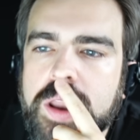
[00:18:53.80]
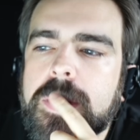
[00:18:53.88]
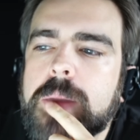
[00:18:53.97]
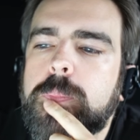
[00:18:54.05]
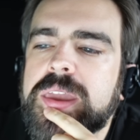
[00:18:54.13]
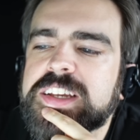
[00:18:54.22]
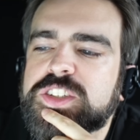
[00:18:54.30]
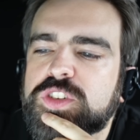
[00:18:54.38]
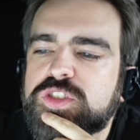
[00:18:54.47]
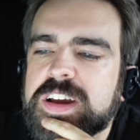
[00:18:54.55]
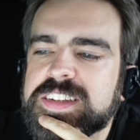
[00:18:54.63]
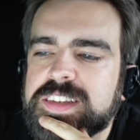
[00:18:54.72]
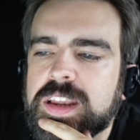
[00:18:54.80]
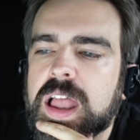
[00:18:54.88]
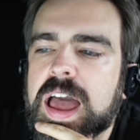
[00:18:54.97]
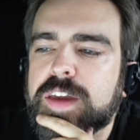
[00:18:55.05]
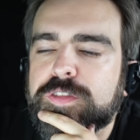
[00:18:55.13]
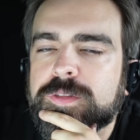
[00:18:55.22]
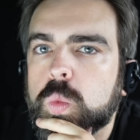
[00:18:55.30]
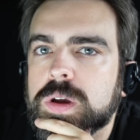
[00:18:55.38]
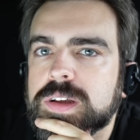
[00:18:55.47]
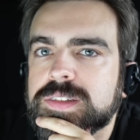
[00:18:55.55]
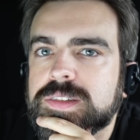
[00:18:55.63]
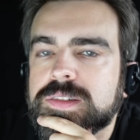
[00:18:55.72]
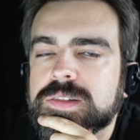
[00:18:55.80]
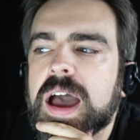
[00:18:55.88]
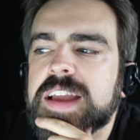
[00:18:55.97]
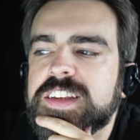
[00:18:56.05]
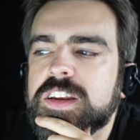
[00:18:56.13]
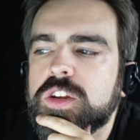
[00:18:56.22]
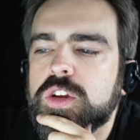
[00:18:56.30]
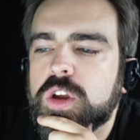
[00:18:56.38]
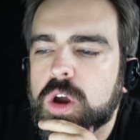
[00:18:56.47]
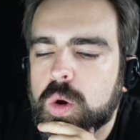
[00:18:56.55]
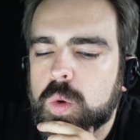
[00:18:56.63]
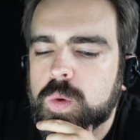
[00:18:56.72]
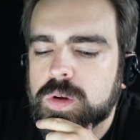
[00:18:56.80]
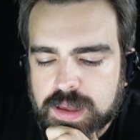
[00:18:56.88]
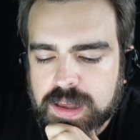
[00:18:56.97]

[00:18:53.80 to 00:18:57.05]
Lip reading: of my biggest regrets in life was I didn't go